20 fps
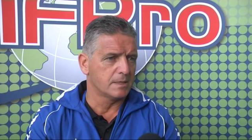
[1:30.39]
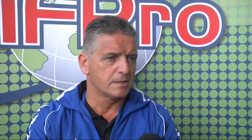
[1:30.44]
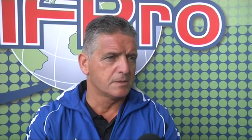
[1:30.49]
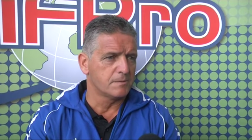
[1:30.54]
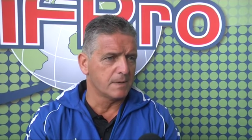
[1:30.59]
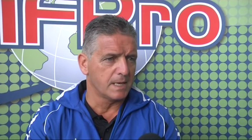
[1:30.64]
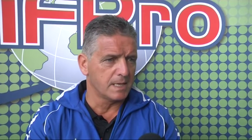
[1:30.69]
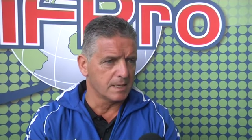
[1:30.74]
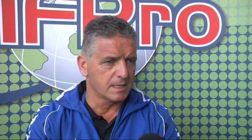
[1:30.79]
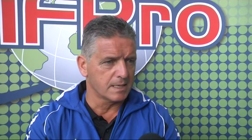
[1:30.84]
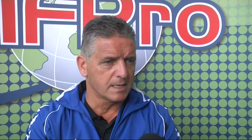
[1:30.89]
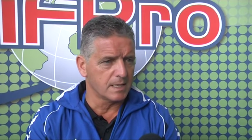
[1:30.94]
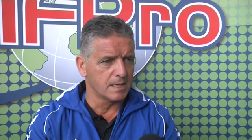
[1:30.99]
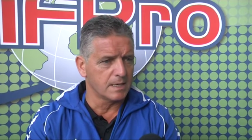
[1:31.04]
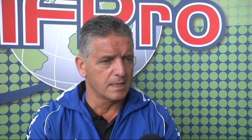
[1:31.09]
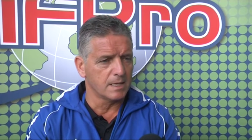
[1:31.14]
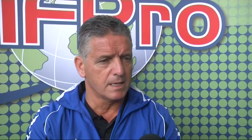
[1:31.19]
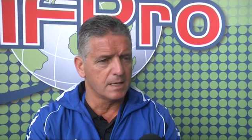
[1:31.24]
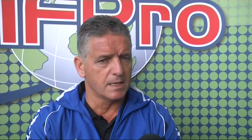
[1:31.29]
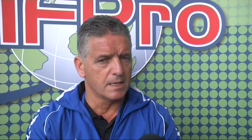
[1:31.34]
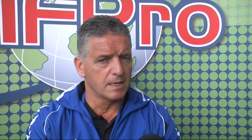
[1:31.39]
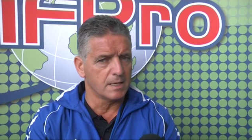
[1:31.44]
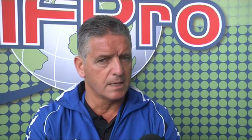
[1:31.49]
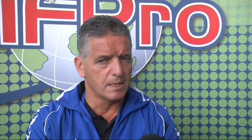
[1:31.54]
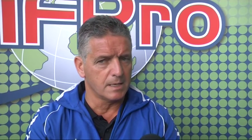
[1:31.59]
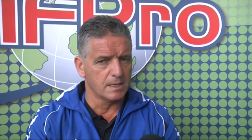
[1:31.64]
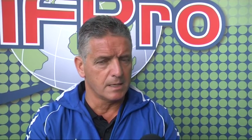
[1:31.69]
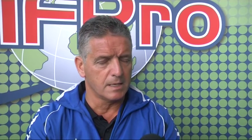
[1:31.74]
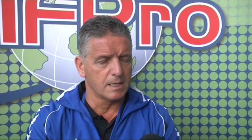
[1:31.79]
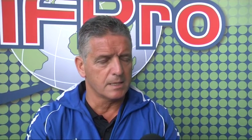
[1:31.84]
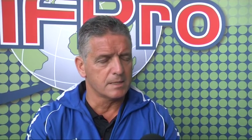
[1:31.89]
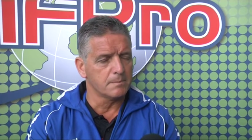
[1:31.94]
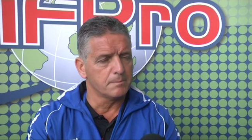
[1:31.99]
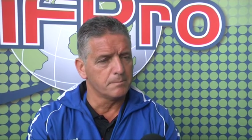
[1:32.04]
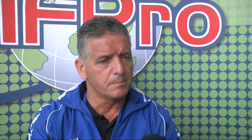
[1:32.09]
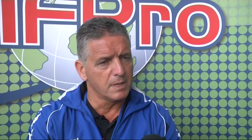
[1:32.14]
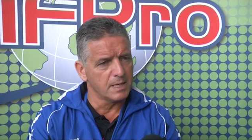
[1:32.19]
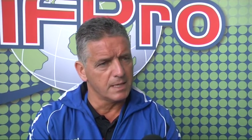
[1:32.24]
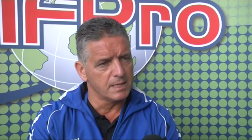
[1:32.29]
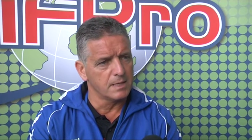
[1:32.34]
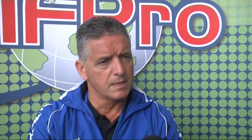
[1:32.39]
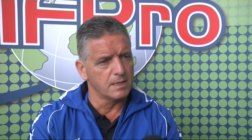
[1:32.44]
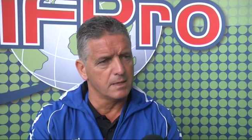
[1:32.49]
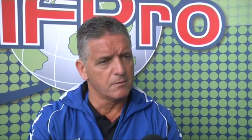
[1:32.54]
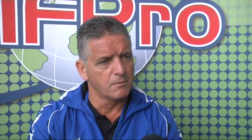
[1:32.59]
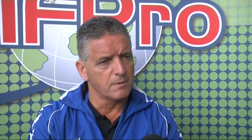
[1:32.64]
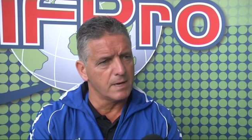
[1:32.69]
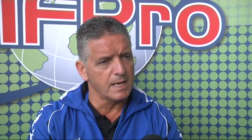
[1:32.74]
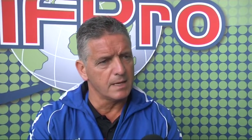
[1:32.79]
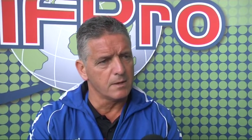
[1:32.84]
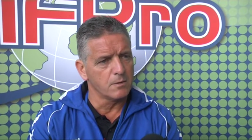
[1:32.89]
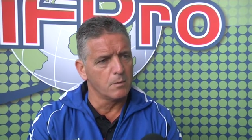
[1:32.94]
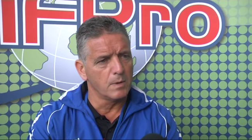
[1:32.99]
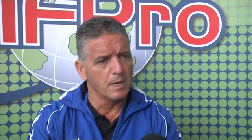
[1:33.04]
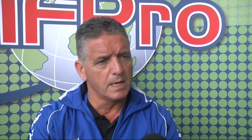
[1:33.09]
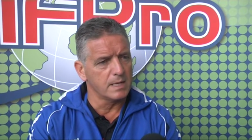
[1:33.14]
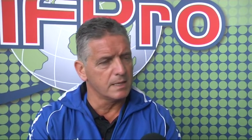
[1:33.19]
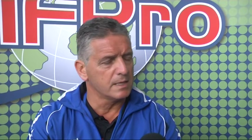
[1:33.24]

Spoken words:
the trainer can let them play right away.